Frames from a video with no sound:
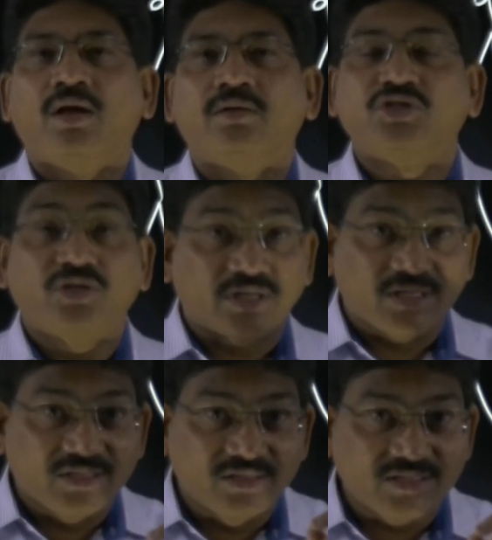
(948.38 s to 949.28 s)
So
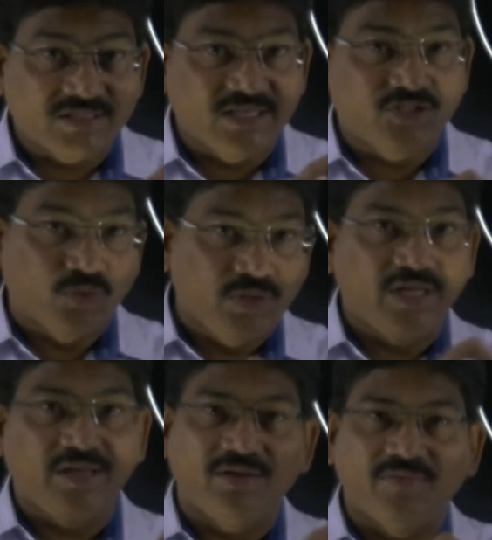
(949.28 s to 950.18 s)
that these things
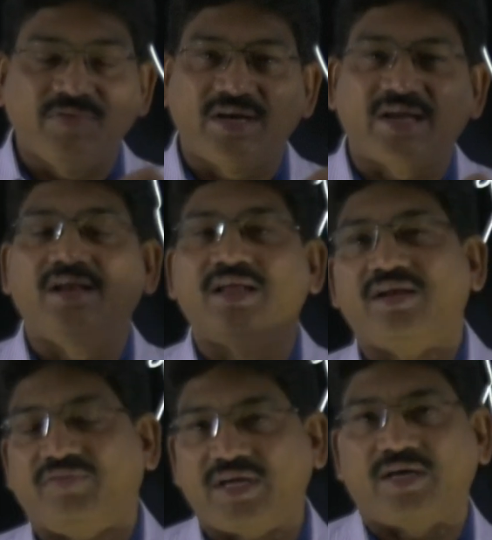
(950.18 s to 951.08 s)
only will
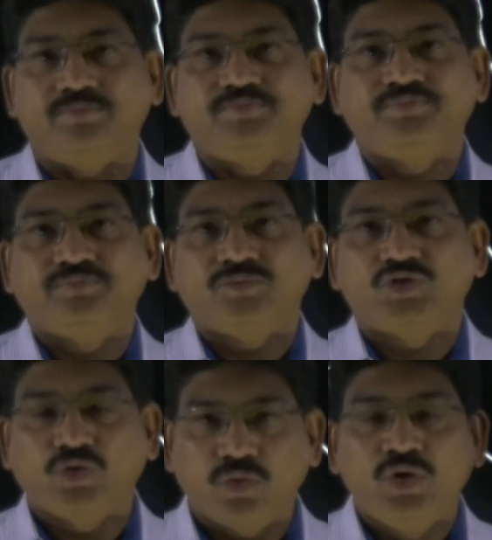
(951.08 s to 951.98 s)
regularly come.
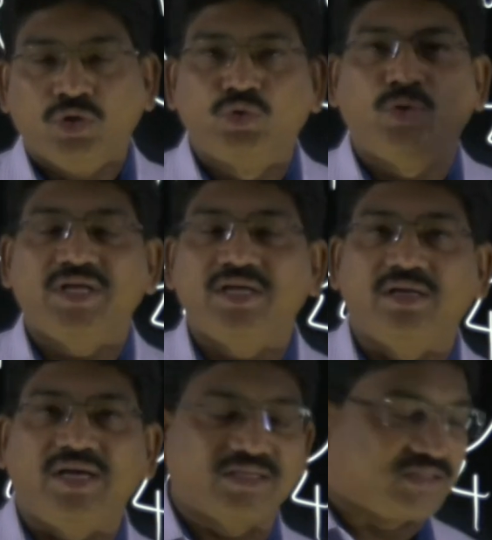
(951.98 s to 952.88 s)
So today
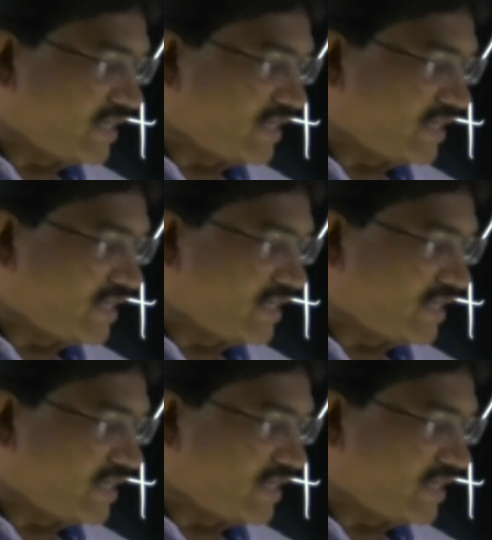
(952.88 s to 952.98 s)
let us